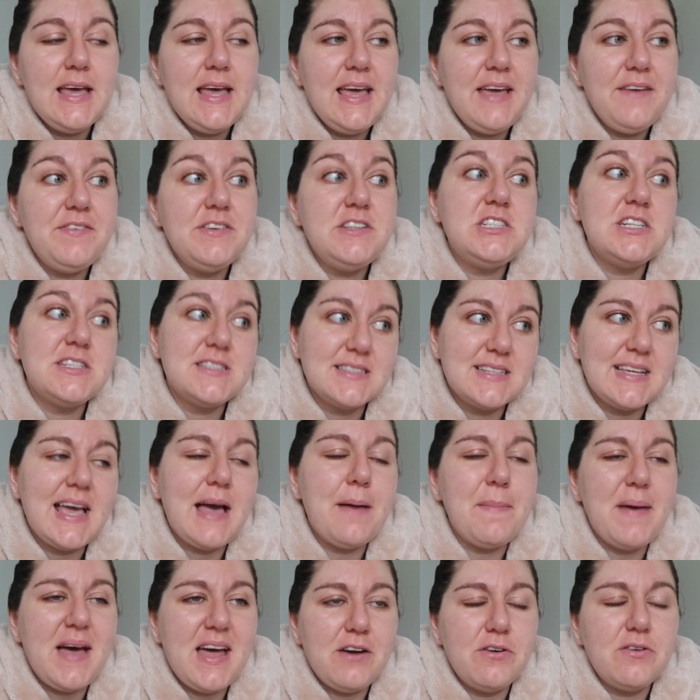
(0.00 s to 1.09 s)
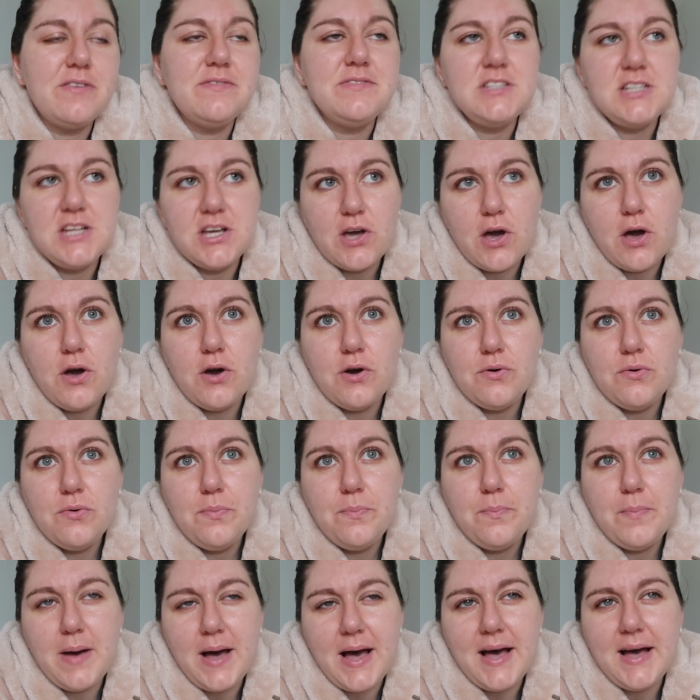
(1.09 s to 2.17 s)
if it doesn't get better, obviously go,
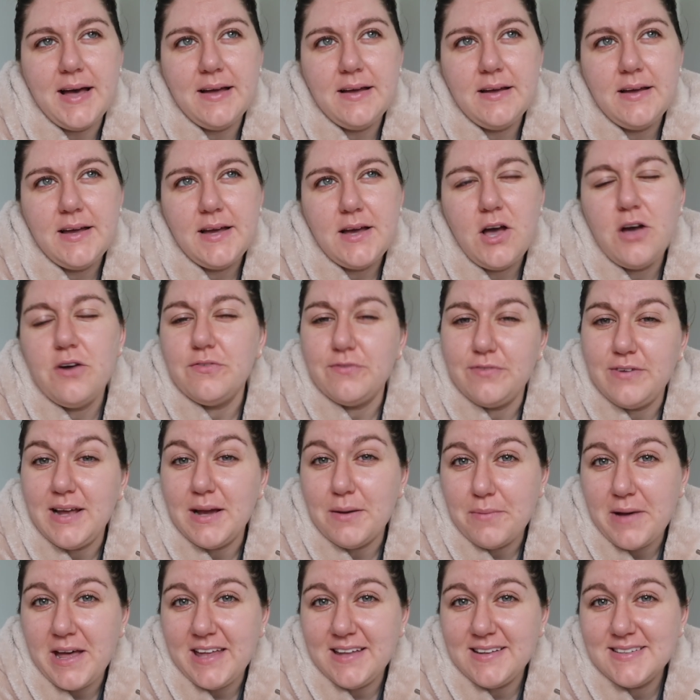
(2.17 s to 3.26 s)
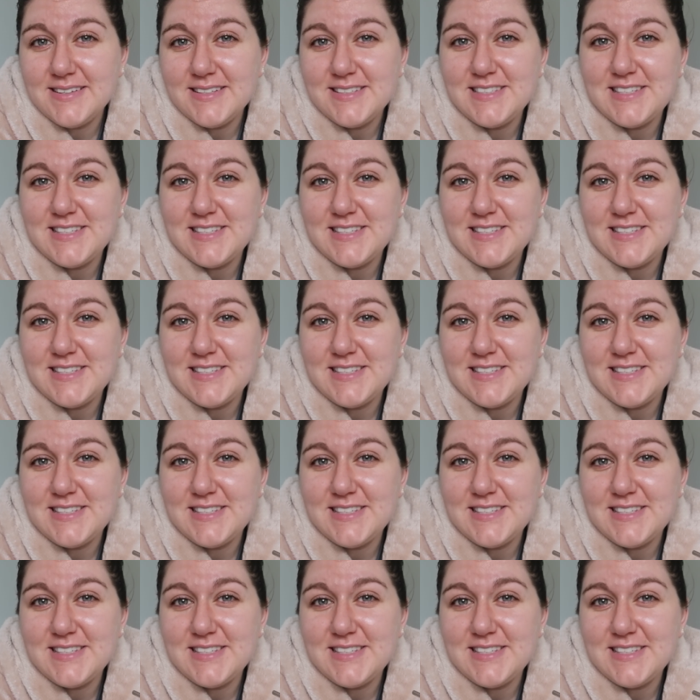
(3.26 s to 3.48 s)
but hopefully it will.